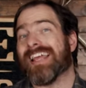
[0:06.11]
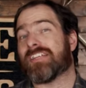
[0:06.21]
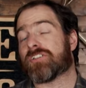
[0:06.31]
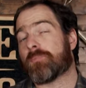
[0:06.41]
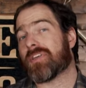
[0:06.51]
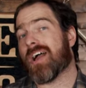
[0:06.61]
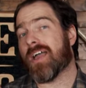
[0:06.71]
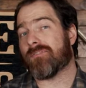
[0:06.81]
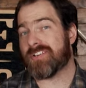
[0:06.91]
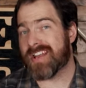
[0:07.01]
It's something I
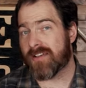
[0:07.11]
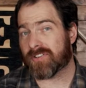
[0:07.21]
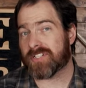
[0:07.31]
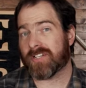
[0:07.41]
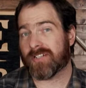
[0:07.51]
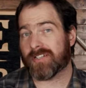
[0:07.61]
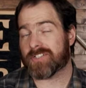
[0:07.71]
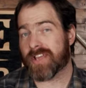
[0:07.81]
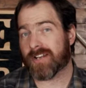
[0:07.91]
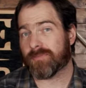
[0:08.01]
have never done on the
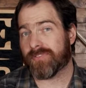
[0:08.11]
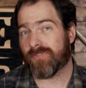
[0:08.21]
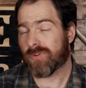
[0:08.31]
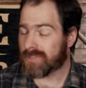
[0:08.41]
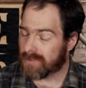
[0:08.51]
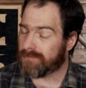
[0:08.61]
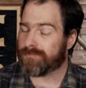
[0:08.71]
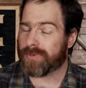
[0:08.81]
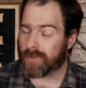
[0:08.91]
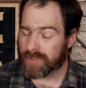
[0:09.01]
channel before, so
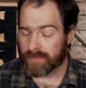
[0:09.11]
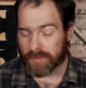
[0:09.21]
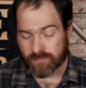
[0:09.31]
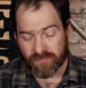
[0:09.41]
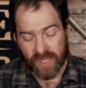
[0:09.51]
bear with me.